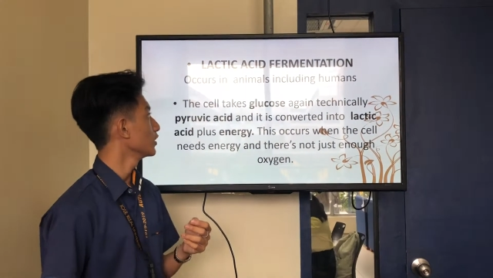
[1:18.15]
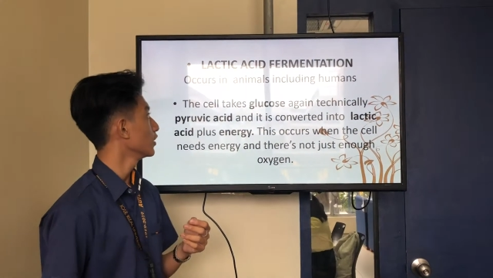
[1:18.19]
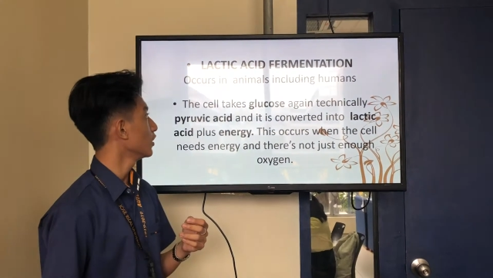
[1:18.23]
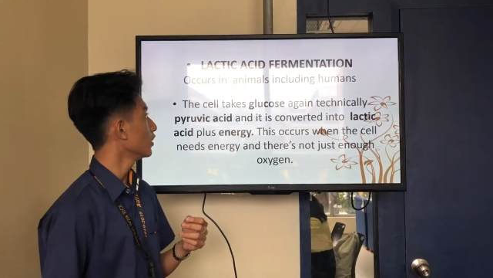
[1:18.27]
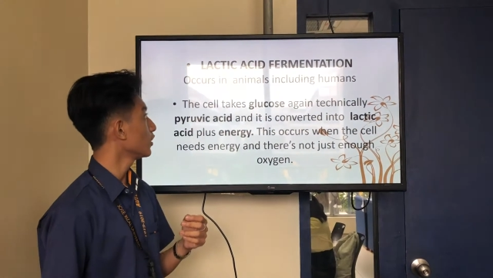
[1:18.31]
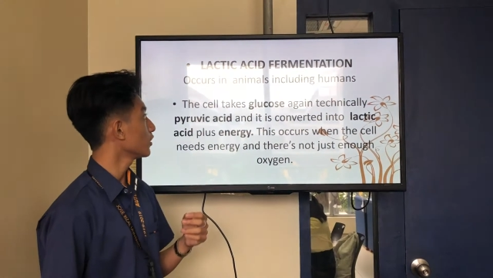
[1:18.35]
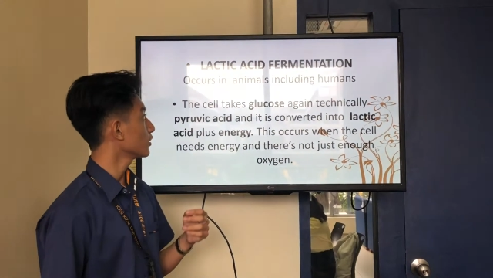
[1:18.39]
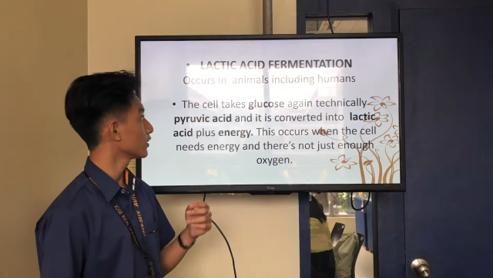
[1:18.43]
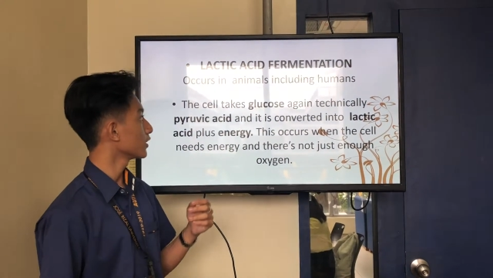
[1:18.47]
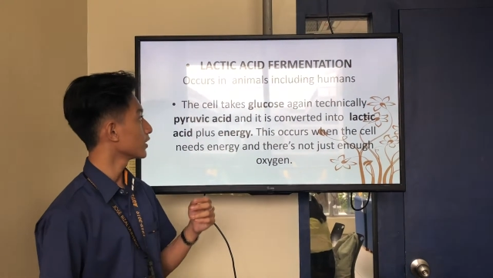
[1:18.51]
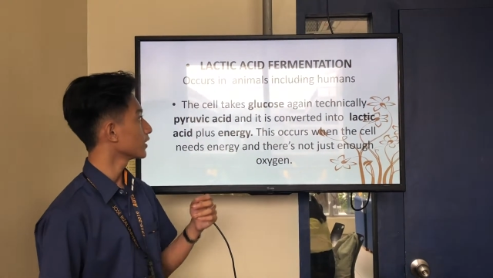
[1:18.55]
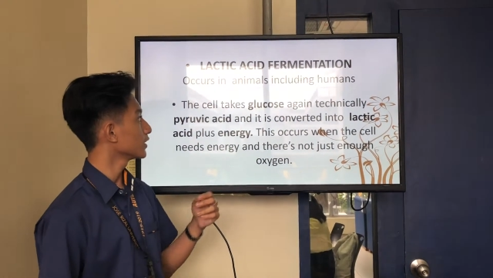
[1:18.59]

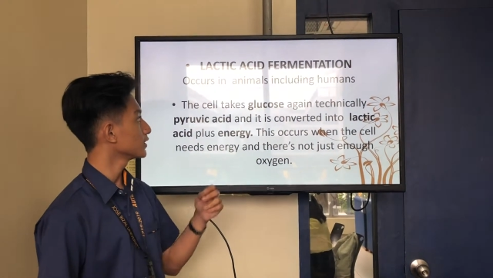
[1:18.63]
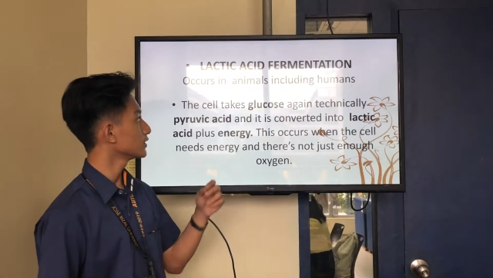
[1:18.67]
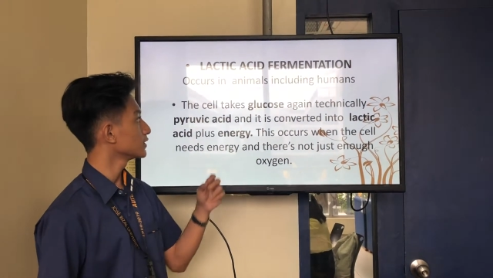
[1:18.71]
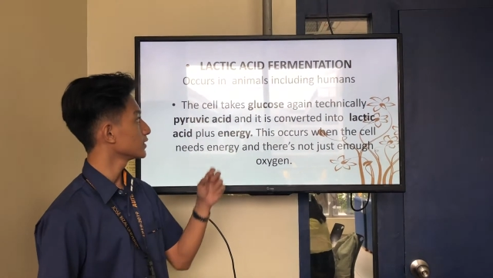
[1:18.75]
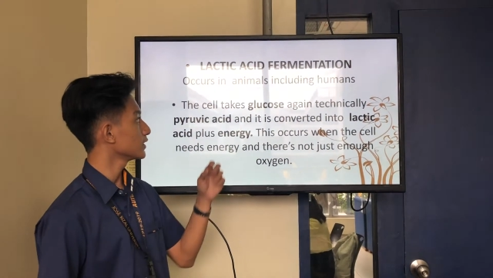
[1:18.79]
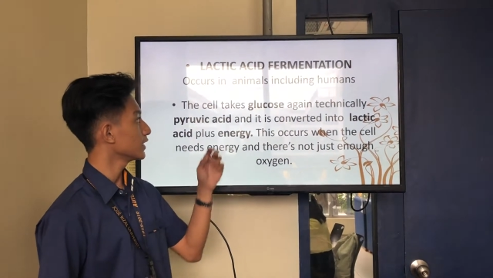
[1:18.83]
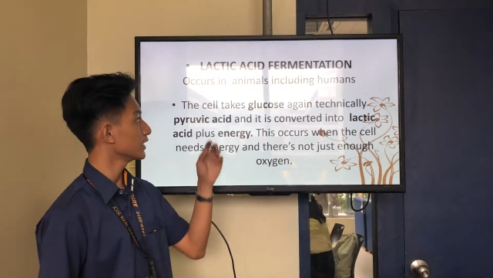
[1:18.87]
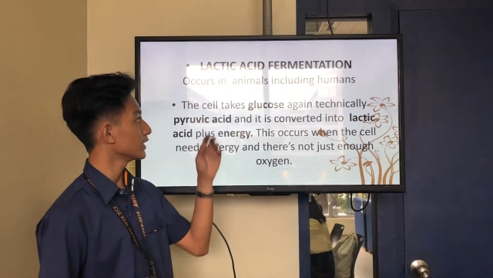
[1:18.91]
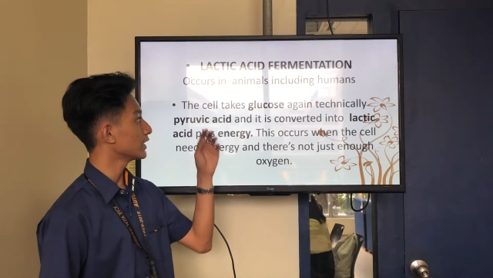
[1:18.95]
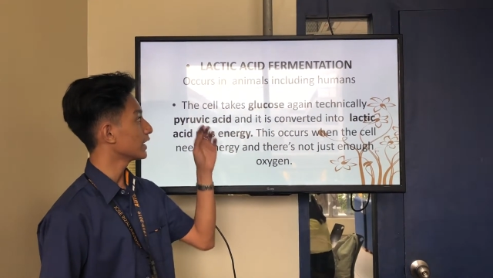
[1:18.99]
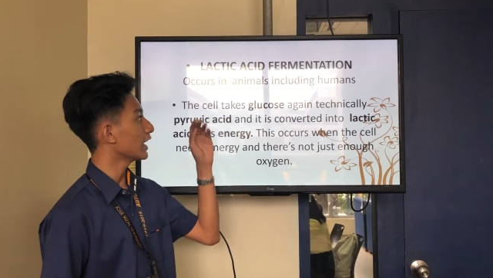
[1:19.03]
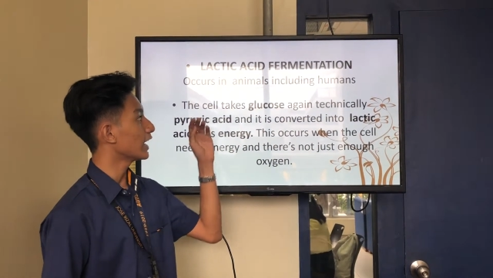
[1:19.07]

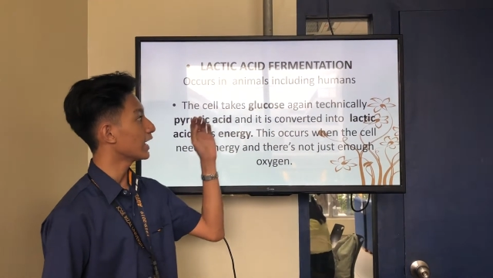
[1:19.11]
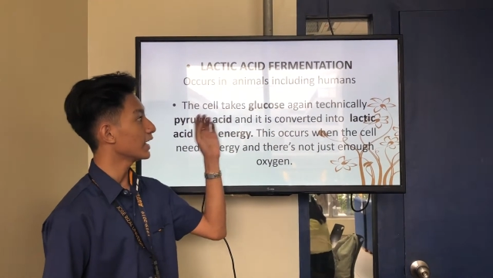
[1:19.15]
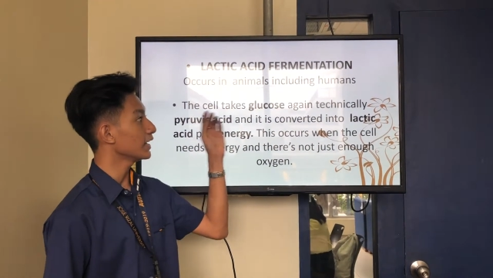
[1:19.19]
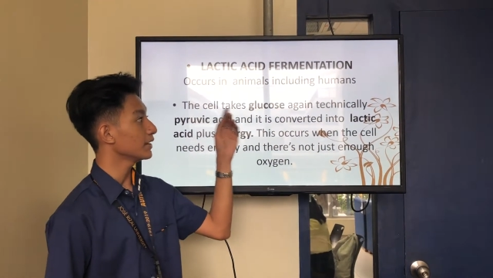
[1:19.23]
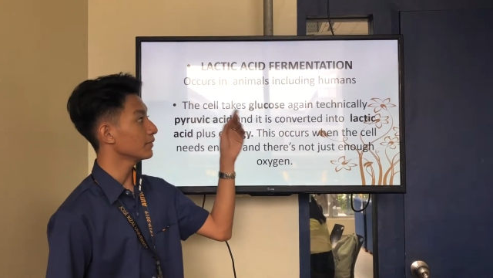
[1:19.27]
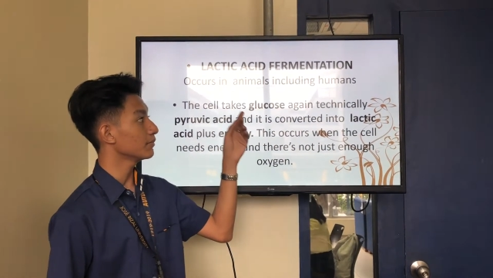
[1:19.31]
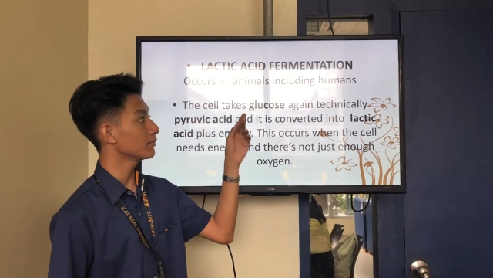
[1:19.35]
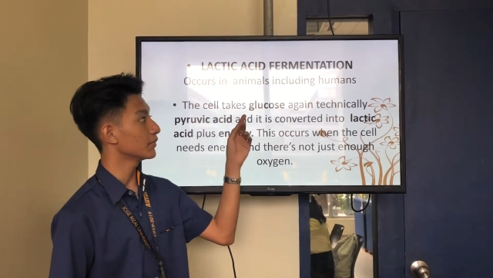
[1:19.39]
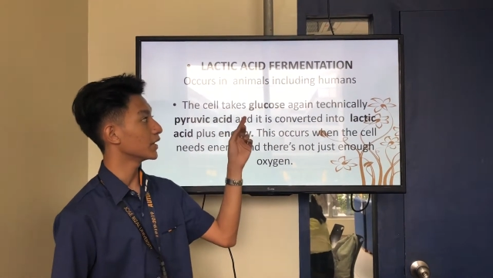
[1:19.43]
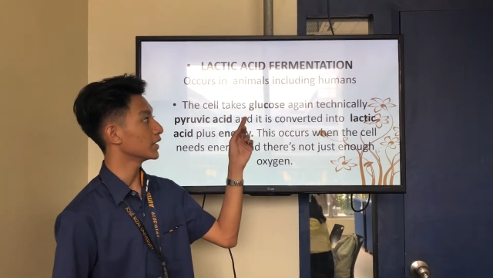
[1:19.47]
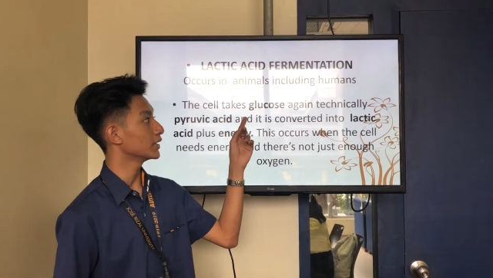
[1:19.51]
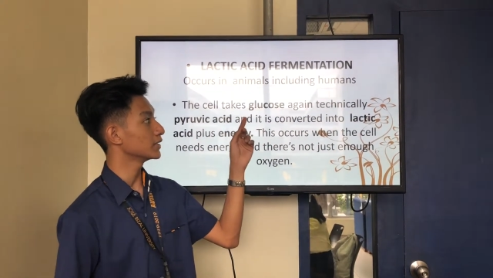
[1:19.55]
occurs in
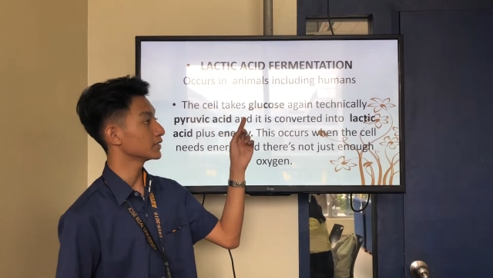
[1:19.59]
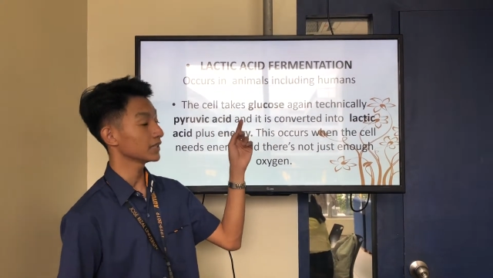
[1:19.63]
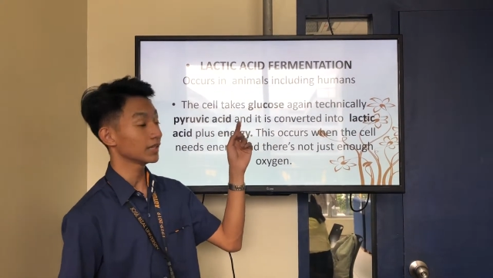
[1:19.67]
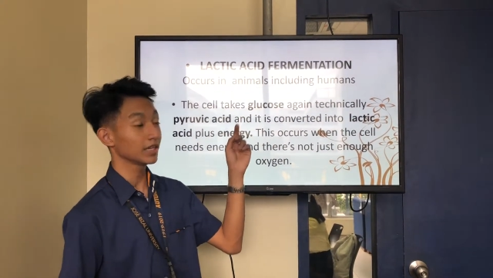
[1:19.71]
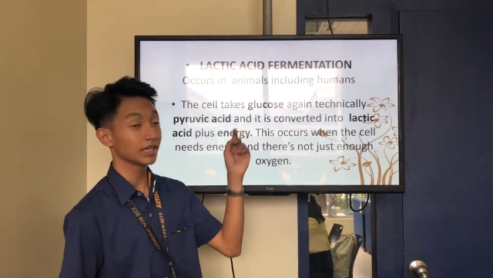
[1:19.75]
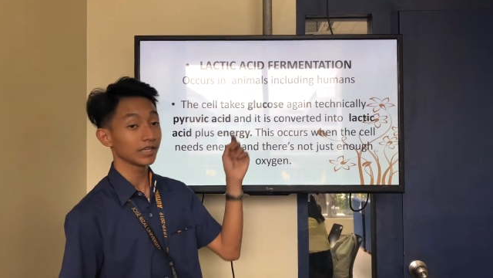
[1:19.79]
animals